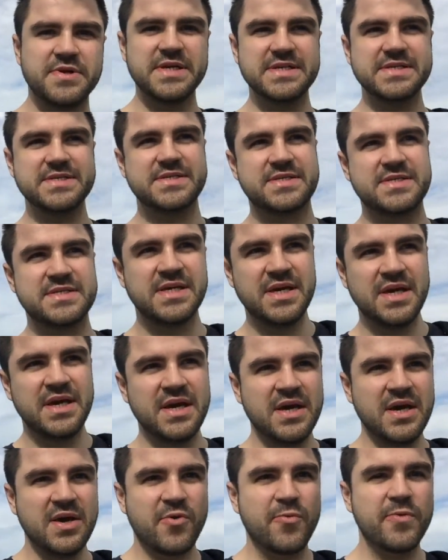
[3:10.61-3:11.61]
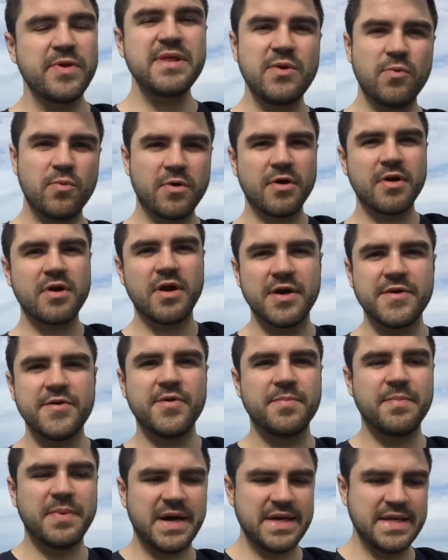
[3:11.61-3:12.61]
is really work on
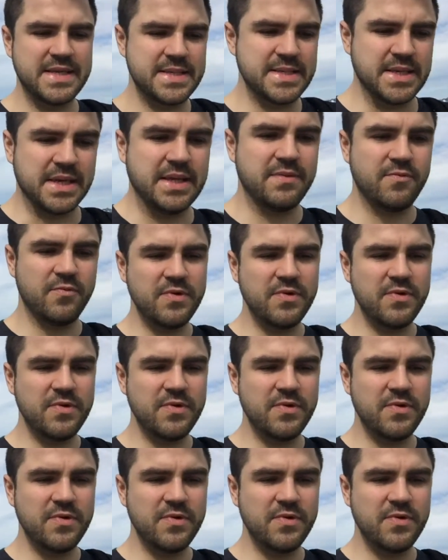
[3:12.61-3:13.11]
your mindset.